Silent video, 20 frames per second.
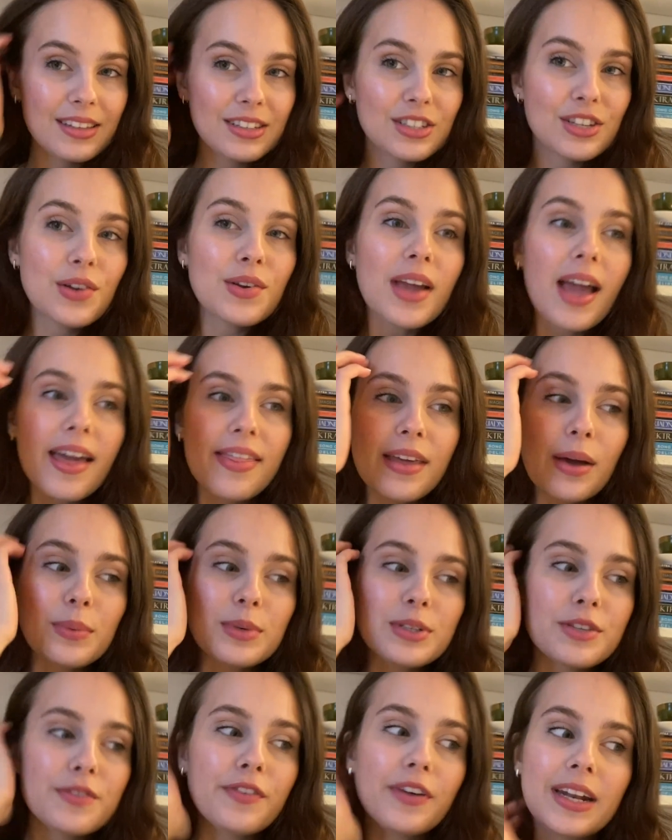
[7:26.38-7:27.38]
So yeah, that
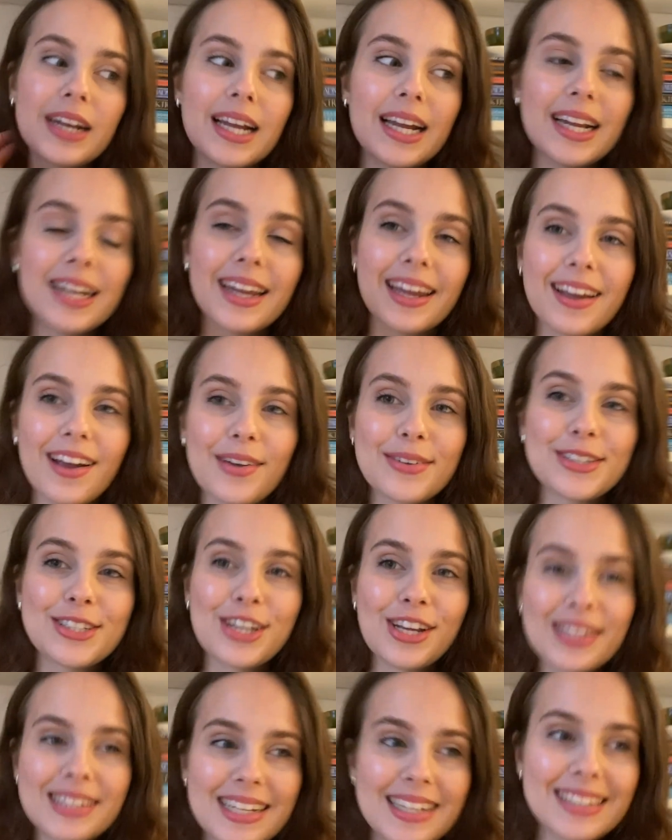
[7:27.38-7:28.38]
was funny. Like, I was
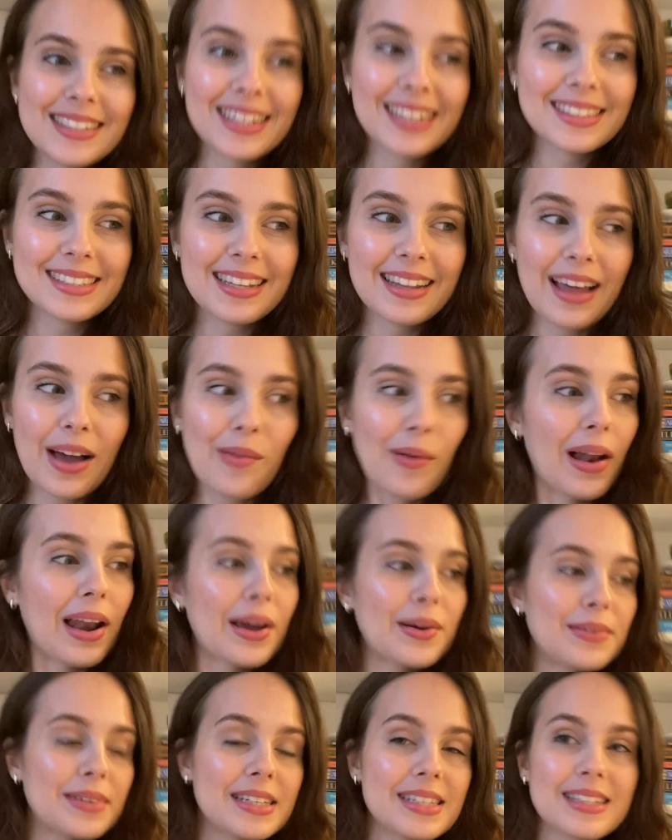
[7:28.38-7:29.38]
just listening to that while
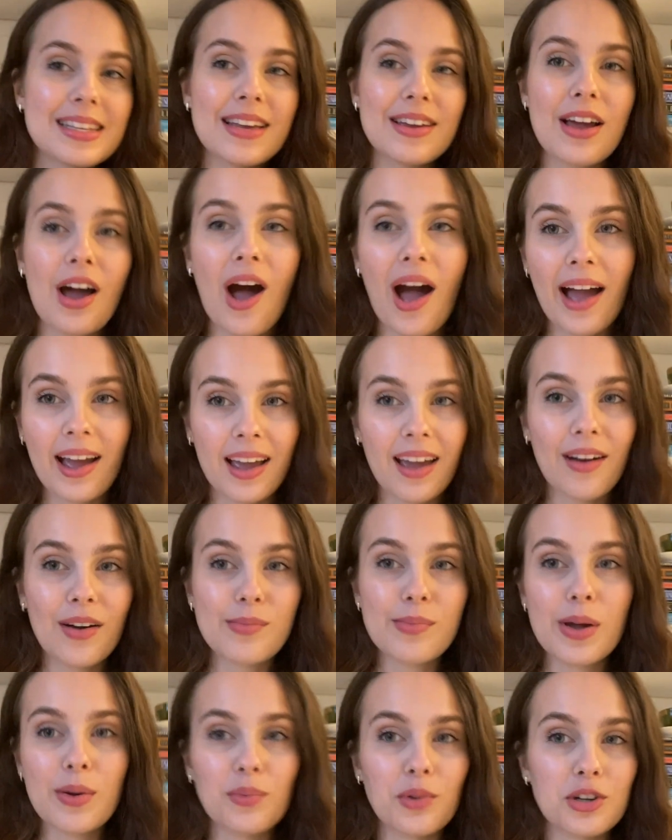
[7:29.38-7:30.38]
I was hanging out
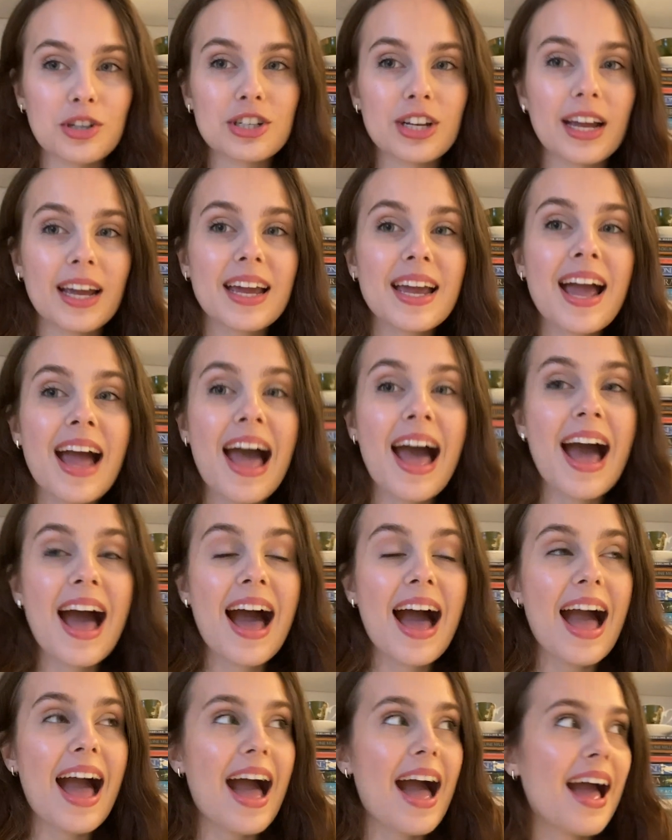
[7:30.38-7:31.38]
my washing,
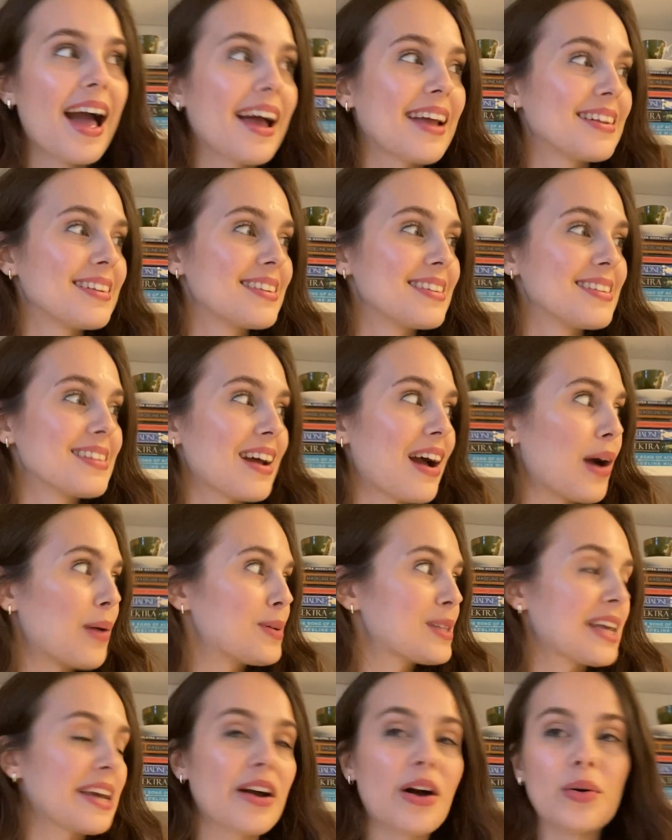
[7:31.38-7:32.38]
and I
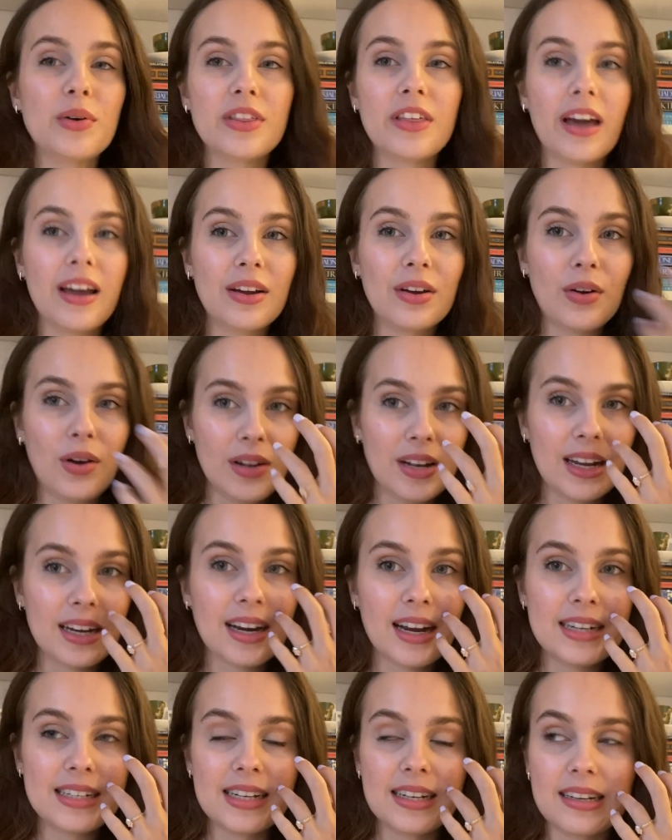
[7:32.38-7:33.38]
was like, oh thank god,
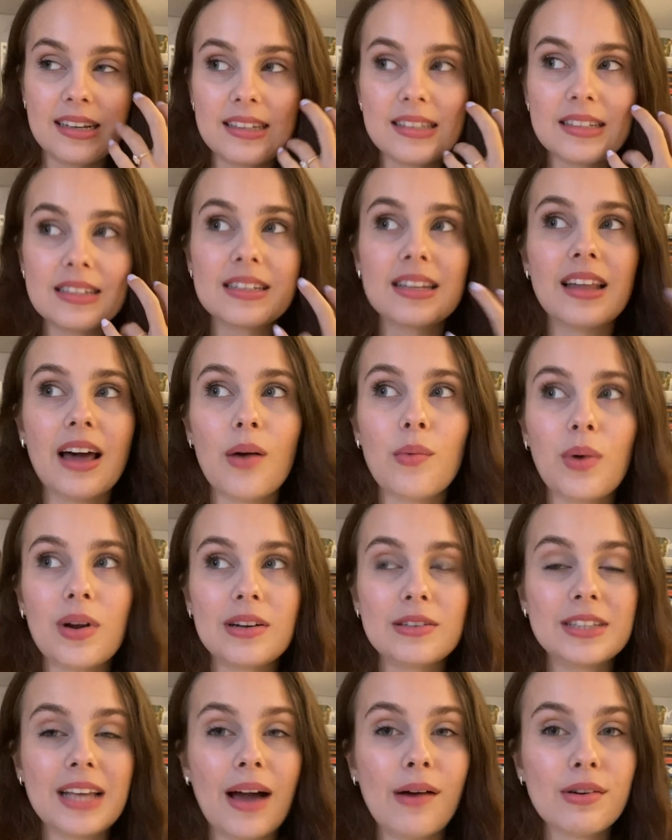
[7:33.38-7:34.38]
like I didn't listen to that while I
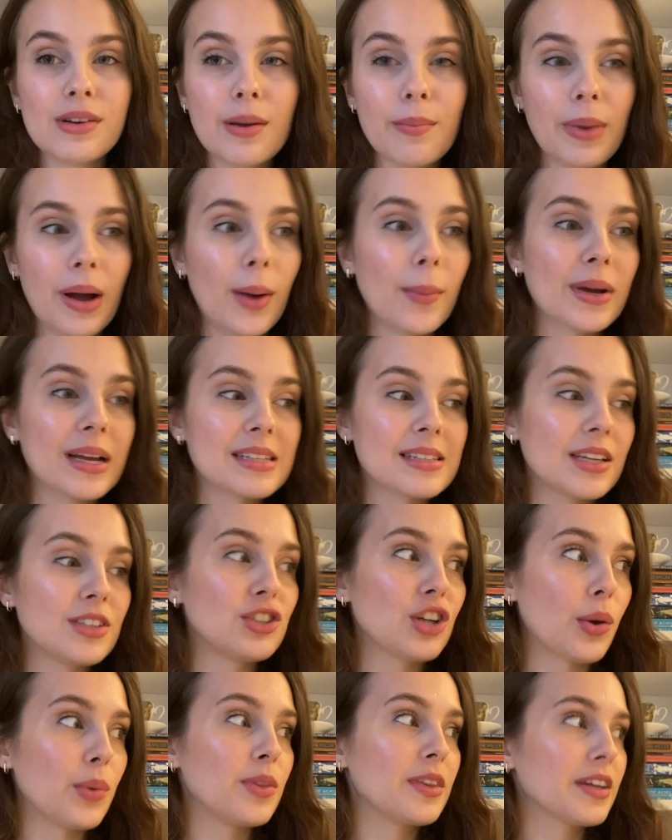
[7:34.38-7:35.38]
was out and about, because I
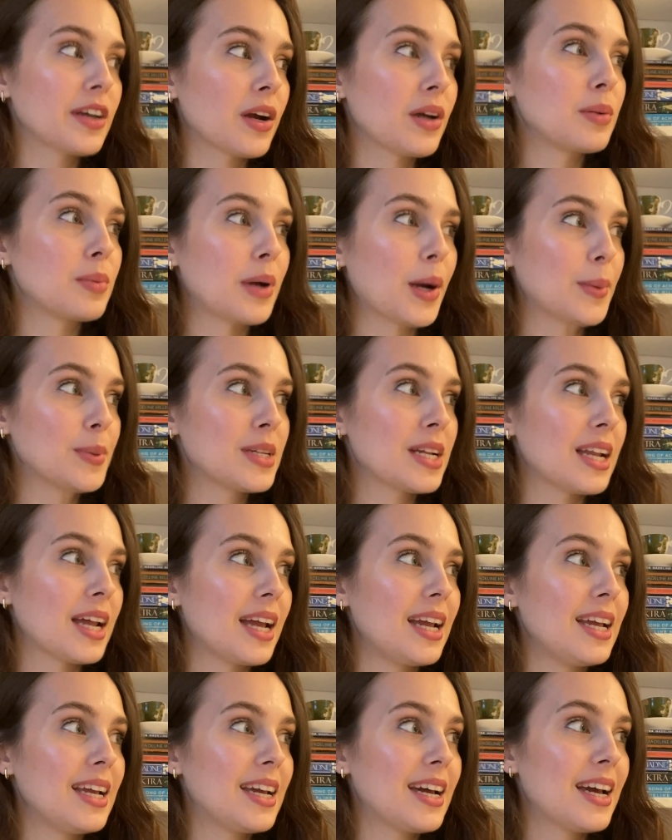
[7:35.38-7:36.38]
don't think I'd be able to
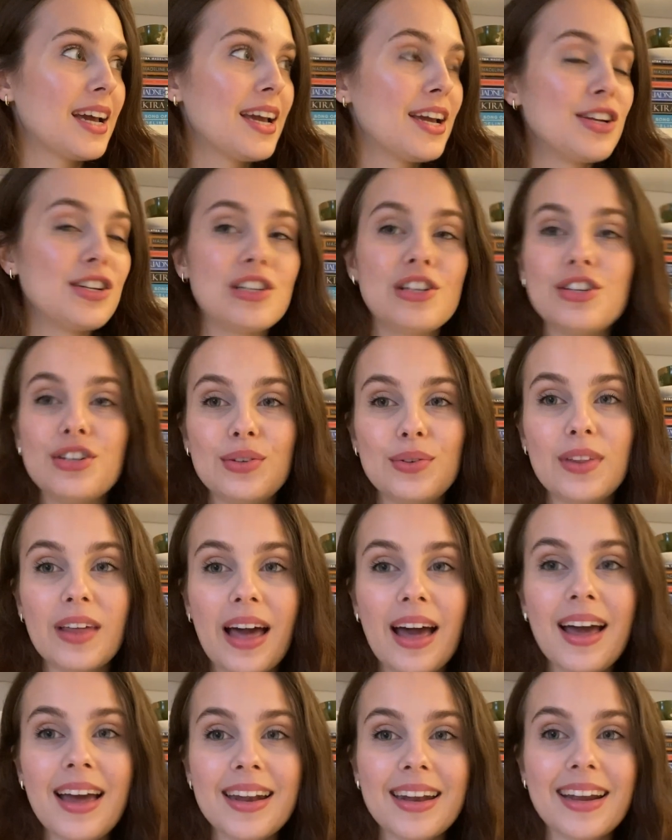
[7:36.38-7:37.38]
like do
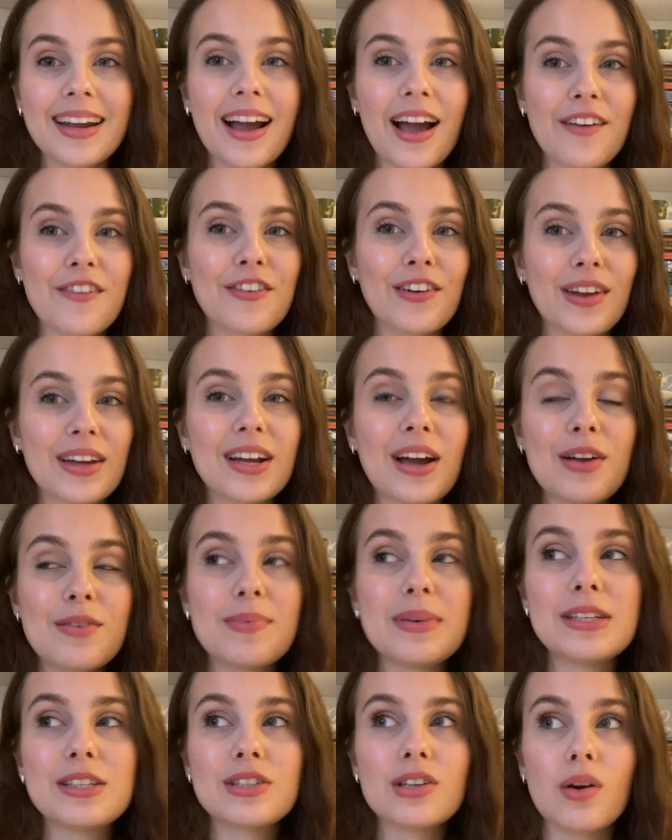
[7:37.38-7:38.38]
that. Like, I feel like I'd
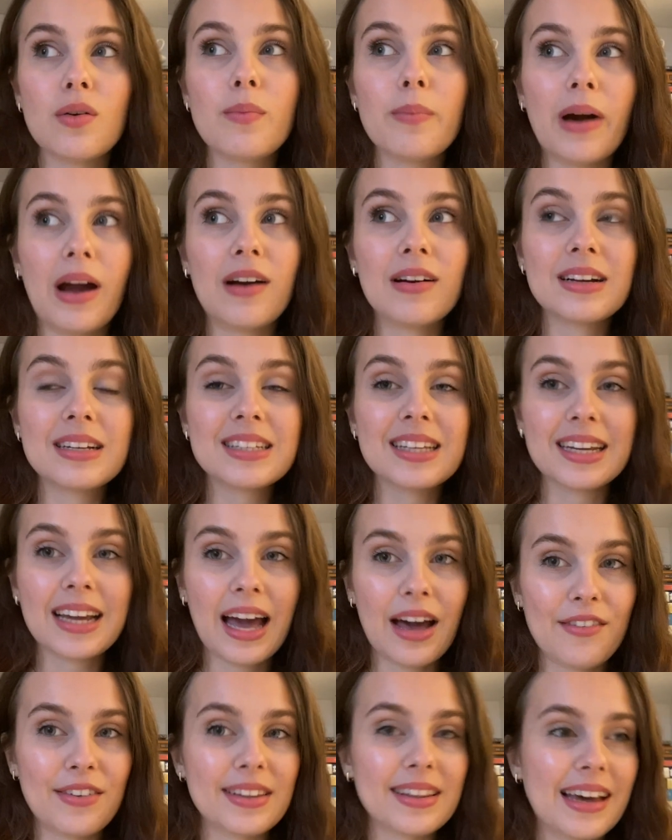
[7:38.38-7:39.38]
be so embarrassed like
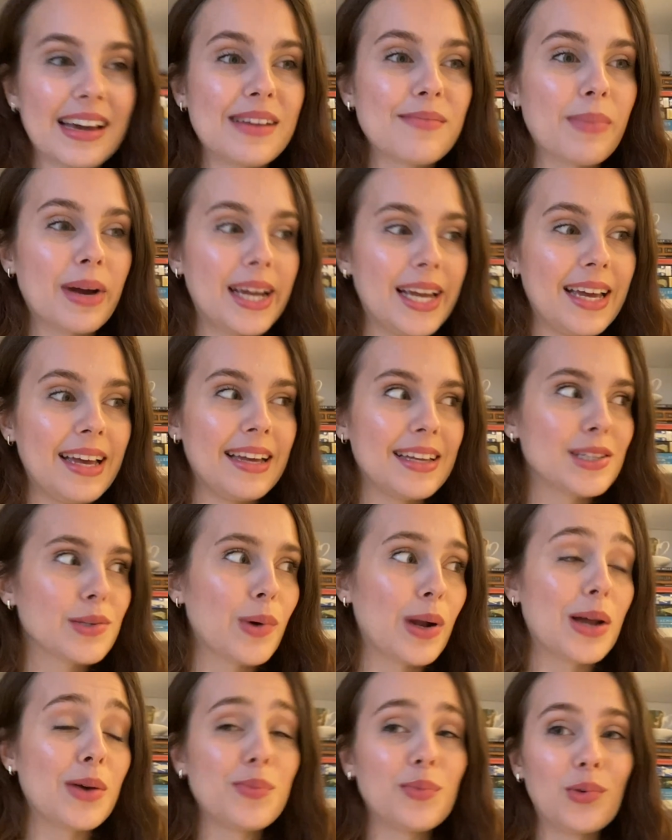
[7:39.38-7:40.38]
having that in my ears
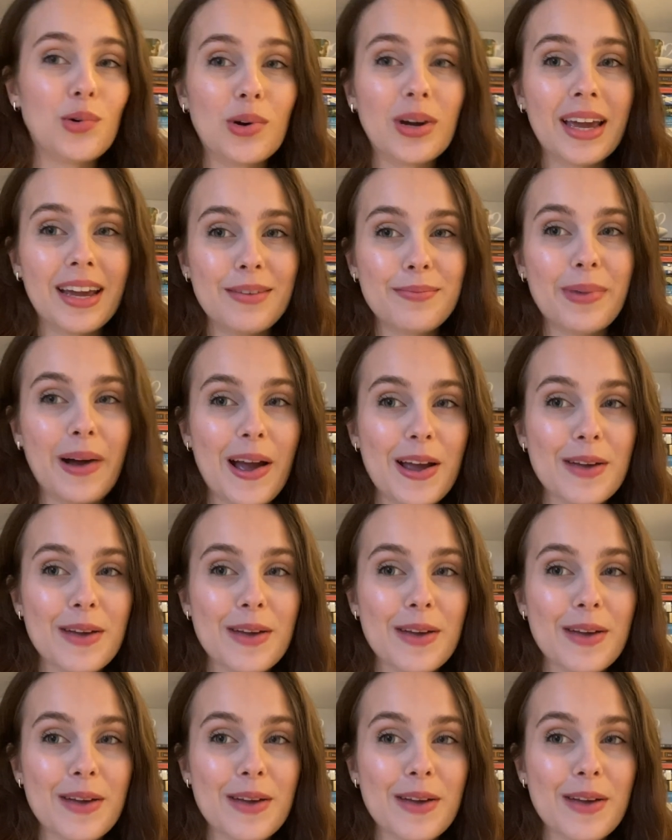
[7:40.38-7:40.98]
while I'm walking by